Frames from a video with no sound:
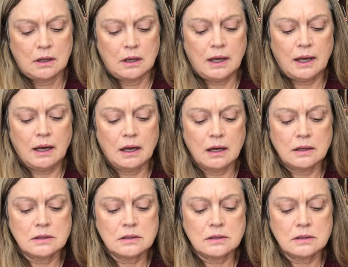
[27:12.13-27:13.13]

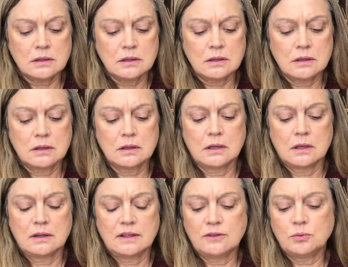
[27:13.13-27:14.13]
and
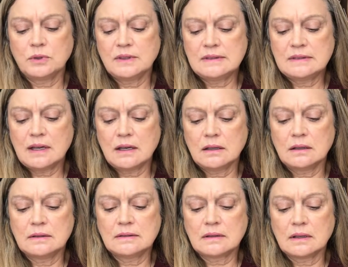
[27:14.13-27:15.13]
this one
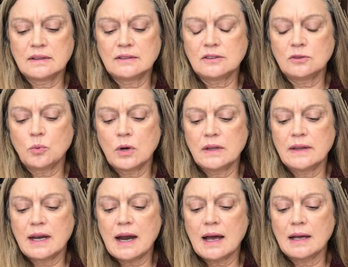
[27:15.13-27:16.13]
says, this is one
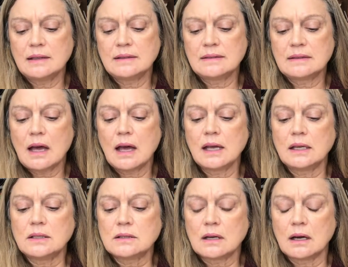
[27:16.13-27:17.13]
that I
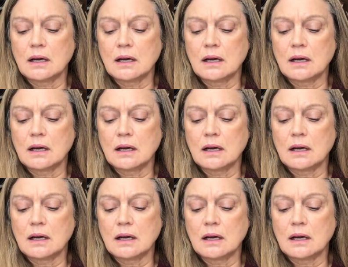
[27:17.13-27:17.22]
designed